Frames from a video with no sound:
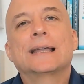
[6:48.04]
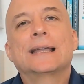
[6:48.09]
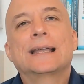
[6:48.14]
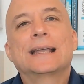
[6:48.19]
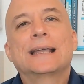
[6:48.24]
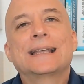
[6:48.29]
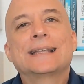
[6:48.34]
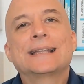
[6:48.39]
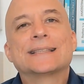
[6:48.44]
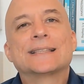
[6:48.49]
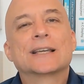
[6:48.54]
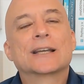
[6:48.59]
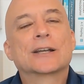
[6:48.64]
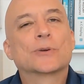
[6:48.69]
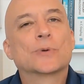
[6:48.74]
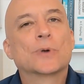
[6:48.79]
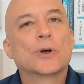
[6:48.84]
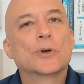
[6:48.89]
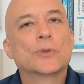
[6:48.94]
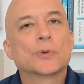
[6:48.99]
is the
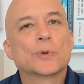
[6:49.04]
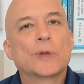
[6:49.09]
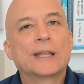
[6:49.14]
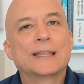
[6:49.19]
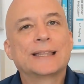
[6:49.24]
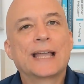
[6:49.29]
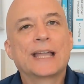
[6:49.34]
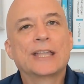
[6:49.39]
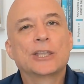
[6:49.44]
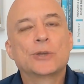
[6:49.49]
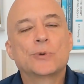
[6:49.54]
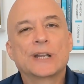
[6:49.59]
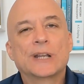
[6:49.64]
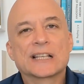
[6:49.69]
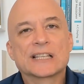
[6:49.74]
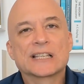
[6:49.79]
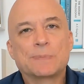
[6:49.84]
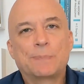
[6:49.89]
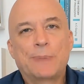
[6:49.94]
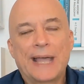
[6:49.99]
growth rate that you would
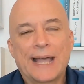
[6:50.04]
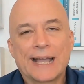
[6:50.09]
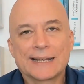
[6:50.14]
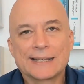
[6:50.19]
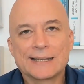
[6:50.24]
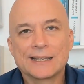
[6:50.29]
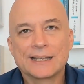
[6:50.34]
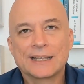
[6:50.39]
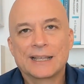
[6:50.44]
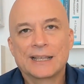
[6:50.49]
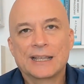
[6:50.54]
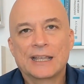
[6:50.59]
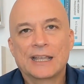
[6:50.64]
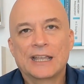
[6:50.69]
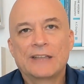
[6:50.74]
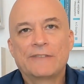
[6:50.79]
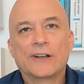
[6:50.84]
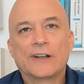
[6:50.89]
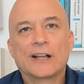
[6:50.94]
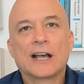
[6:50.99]
expect
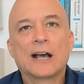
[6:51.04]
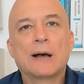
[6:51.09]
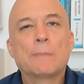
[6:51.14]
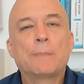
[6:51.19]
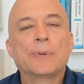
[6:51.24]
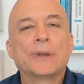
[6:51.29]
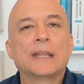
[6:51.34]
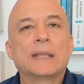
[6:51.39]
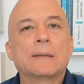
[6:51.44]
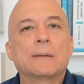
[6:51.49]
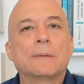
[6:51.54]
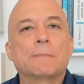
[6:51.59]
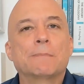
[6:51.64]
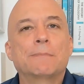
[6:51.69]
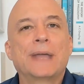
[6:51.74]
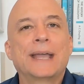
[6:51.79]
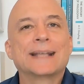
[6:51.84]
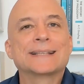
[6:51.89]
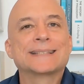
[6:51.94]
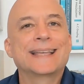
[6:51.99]
if a company
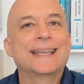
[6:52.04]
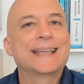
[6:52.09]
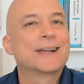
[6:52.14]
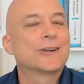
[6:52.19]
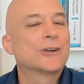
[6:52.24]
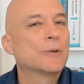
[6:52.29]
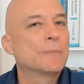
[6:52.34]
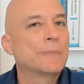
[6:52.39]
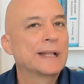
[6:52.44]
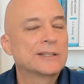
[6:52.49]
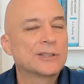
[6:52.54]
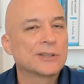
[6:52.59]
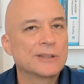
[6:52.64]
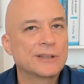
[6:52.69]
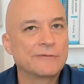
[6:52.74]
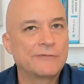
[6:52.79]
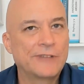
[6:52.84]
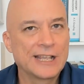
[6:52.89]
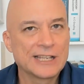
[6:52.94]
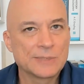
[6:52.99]
makes incremental
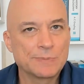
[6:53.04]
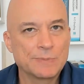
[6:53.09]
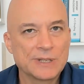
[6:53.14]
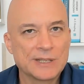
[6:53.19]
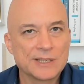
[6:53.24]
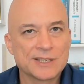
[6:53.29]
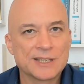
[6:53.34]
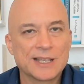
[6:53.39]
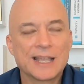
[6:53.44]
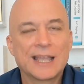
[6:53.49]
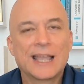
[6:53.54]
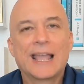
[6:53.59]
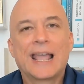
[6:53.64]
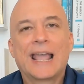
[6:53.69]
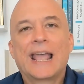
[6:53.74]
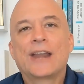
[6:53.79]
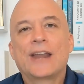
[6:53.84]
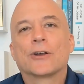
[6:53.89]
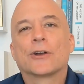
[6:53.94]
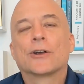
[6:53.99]
investments
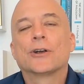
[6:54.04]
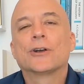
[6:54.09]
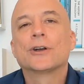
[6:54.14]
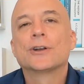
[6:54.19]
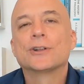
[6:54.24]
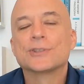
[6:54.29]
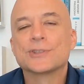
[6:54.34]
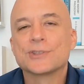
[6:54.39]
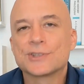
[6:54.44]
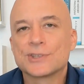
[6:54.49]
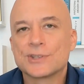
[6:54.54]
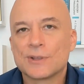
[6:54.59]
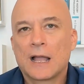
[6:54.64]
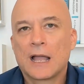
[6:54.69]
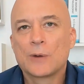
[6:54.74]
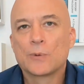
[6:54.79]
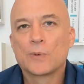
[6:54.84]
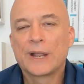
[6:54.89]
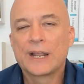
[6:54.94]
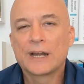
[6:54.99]
and earns
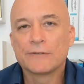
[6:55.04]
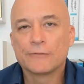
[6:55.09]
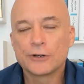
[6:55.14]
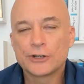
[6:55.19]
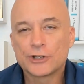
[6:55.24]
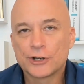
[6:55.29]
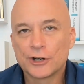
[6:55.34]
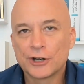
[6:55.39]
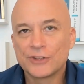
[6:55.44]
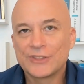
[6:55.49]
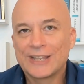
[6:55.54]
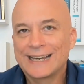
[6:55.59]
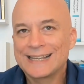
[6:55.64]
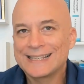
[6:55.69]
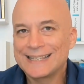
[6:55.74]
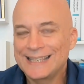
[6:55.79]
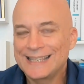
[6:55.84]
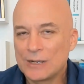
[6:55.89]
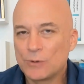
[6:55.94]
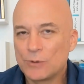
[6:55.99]
a rate of return that
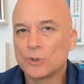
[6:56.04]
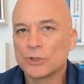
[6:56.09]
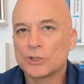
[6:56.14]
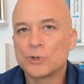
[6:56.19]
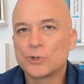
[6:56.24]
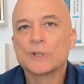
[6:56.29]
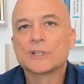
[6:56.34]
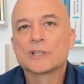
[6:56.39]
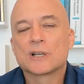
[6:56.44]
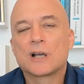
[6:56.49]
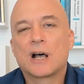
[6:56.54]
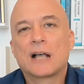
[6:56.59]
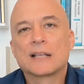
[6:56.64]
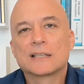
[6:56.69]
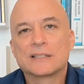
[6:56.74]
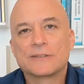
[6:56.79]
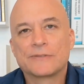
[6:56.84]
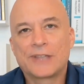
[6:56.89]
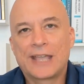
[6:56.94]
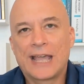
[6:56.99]
is equal to its
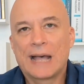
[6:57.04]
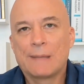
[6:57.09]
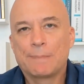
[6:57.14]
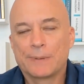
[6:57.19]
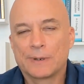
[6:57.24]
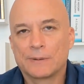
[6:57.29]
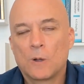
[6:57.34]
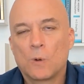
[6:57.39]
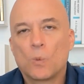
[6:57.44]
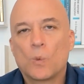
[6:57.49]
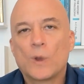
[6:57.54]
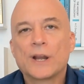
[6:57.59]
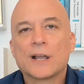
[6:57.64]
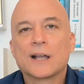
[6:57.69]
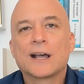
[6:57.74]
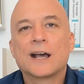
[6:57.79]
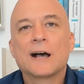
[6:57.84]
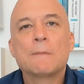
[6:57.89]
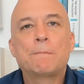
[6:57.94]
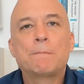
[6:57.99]
cost of capital. When a
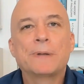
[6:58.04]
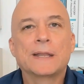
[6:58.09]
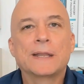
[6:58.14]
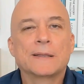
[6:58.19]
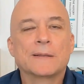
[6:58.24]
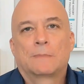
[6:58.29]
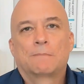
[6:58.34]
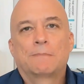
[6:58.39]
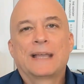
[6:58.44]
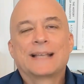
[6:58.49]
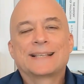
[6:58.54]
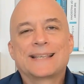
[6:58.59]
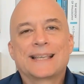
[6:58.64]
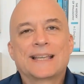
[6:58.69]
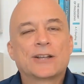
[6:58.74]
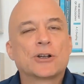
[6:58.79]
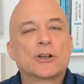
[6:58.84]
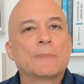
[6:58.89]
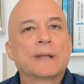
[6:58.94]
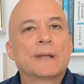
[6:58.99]
company makes
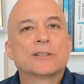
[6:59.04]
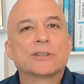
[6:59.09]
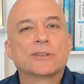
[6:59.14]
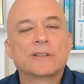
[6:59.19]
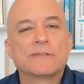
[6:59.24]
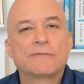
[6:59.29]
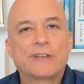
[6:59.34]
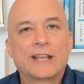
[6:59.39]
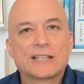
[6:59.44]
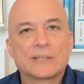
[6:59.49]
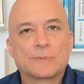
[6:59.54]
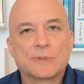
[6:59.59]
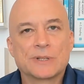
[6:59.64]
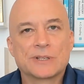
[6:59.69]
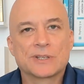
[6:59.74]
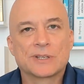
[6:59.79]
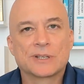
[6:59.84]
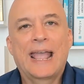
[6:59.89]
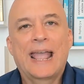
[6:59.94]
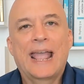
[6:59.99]
incremental
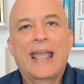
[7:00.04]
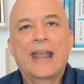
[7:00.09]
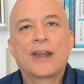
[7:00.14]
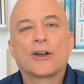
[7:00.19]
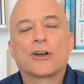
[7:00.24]
investments and